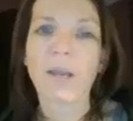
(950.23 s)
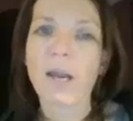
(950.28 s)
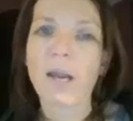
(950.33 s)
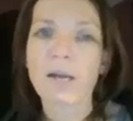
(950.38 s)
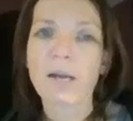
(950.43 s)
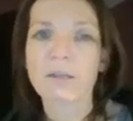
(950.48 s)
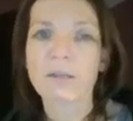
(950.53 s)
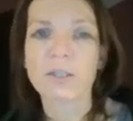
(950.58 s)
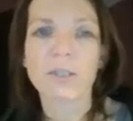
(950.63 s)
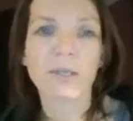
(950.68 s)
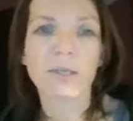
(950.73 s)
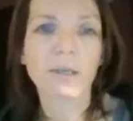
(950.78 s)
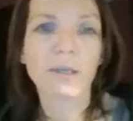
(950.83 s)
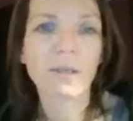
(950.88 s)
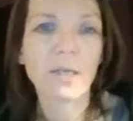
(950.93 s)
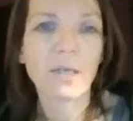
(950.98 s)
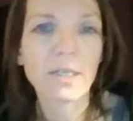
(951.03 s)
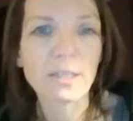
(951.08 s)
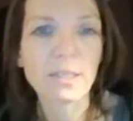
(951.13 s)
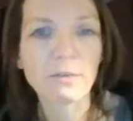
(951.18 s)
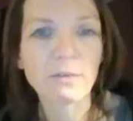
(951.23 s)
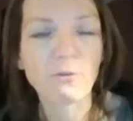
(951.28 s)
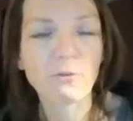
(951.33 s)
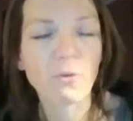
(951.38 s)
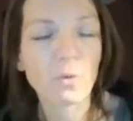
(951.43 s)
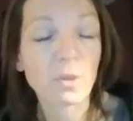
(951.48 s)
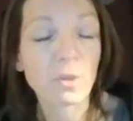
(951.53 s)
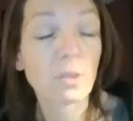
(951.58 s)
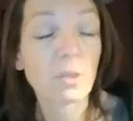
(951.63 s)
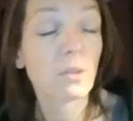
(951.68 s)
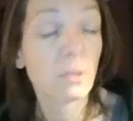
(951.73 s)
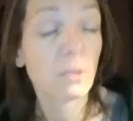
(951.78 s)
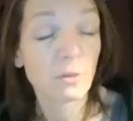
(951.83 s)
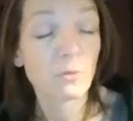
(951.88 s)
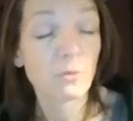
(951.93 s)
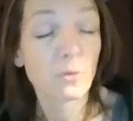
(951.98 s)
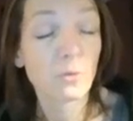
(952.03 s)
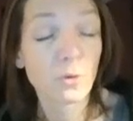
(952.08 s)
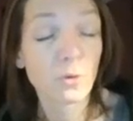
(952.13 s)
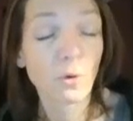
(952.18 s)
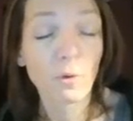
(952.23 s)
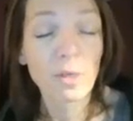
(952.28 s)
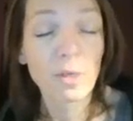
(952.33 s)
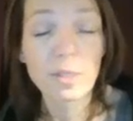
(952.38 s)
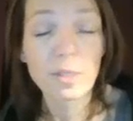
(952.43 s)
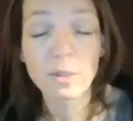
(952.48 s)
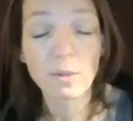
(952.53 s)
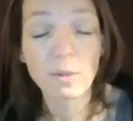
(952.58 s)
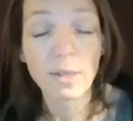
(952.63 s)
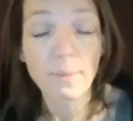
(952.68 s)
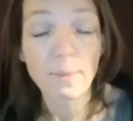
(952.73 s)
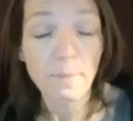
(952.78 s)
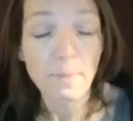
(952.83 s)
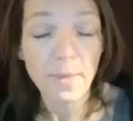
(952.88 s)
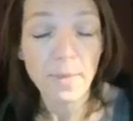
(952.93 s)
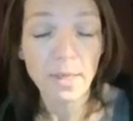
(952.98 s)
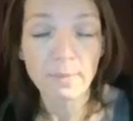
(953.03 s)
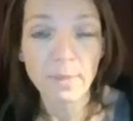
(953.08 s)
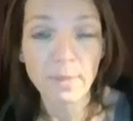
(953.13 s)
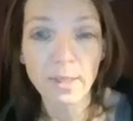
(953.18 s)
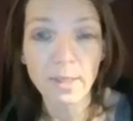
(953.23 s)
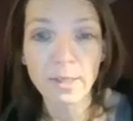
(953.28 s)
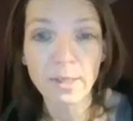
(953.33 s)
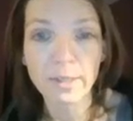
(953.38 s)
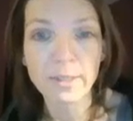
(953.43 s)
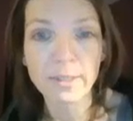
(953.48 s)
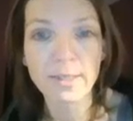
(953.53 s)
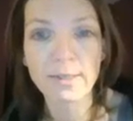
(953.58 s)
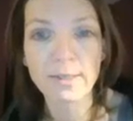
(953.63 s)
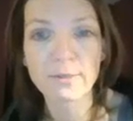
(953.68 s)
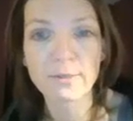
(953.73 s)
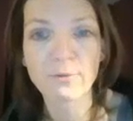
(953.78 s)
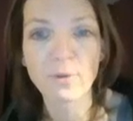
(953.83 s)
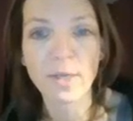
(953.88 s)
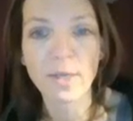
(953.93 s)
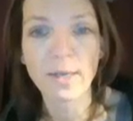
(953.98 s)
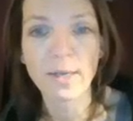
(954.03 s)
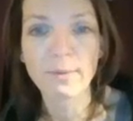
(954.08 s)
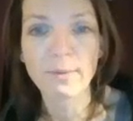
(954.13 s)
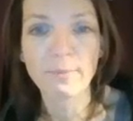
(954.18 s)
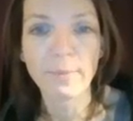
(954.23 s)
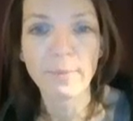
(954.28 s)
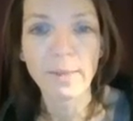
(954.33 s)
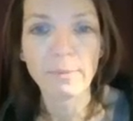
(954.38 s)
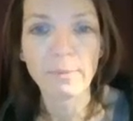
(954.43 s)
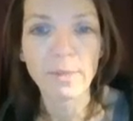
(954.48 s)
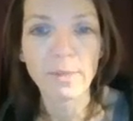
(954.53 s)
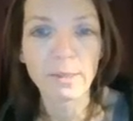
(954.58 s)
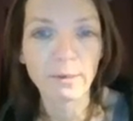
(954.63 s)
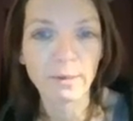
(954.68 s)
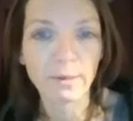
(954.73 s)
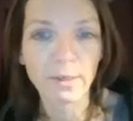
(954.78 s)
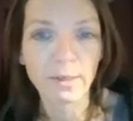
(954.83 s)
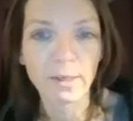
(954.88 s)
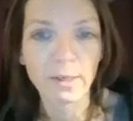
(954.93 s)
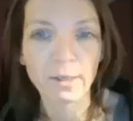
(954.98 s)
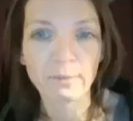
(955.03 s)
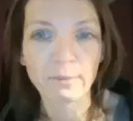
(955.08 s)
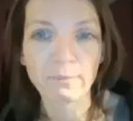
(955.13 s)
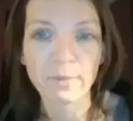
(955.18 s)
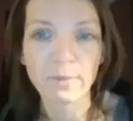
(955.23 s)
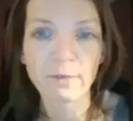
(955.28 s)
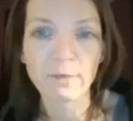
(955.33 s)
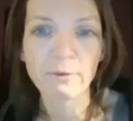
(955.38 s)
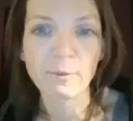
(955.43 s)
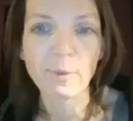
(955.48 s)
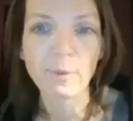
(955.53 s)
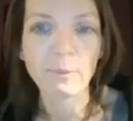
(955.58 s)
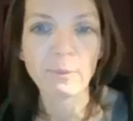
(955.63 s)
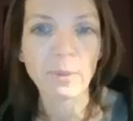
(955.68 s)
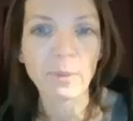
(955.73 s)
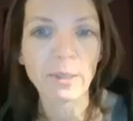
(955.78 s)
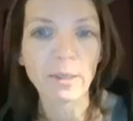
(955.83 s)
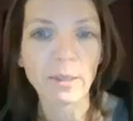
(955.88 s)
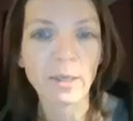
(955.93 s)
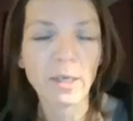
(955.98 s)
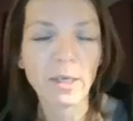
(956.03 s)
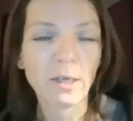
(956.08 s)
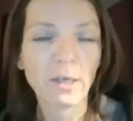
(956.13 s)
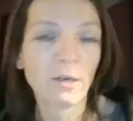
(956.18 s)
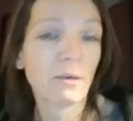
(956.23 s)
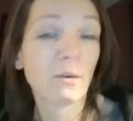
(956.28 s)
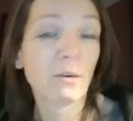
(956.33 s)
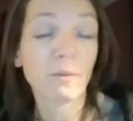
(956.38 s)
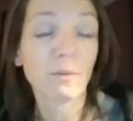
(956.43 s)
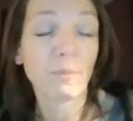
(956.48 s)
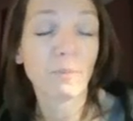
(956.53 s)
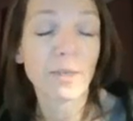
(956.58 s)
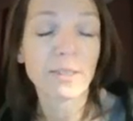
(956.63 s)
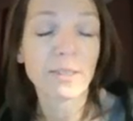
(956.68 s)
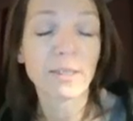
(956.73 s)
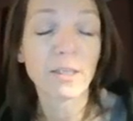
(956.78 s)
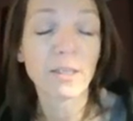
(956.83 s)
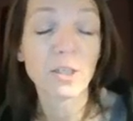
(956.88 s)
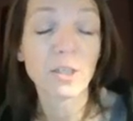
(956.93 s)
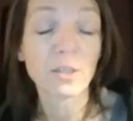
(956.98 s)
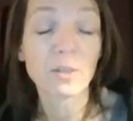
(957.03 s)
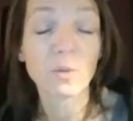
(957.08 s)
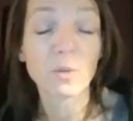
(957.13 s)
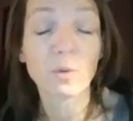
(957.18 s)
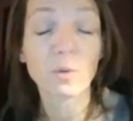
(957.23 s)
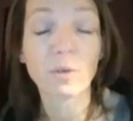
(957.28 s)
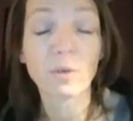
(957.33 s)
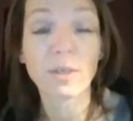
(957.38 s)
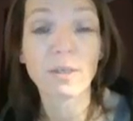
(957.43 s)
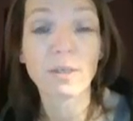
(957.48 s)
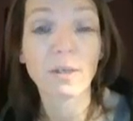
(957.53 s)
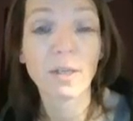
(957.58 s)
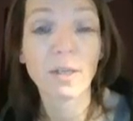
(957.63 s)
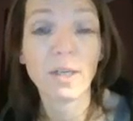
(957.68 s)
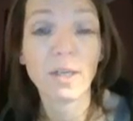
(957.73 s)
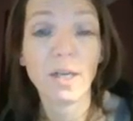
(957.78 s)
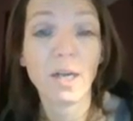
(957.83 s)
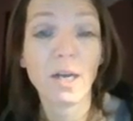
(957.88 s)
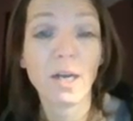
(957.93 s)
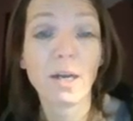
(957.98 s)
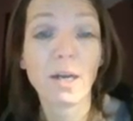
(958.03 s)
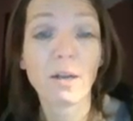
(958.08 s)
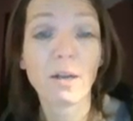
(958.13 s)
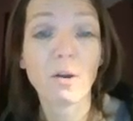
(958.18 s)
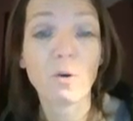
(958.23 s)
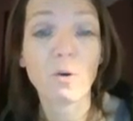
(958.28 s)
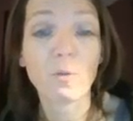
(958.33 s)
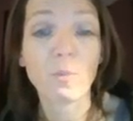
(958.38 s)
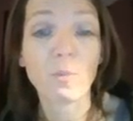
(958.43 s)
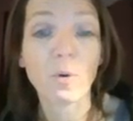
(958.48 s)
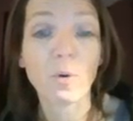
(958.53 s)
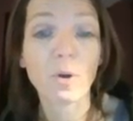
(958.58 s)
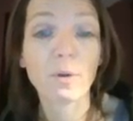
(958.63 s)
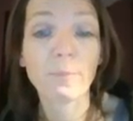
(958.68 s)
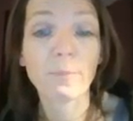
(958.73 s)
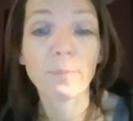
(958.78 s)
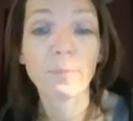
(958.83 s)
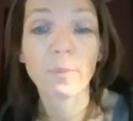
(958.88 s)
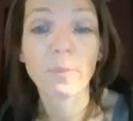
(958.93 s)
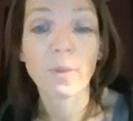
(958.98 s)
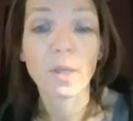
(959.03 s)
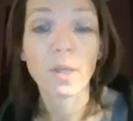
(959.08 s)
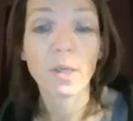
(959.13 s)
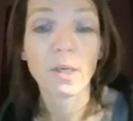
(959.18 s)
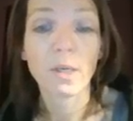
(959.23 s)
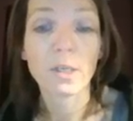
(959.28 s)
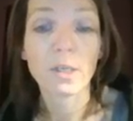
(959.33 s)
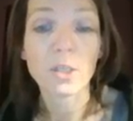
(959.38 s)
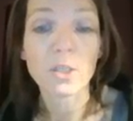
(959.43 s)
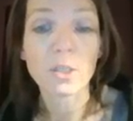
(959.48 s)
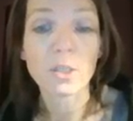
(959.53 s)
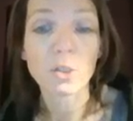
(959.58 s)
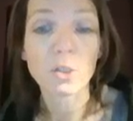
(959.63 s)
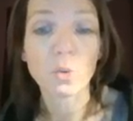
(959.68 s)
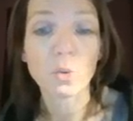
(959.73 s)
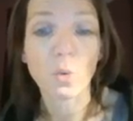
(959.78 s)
Yeah, just another idea for a tutorial. So there are many ideas for that. Maybe there will be one on basically just to create a code book, just a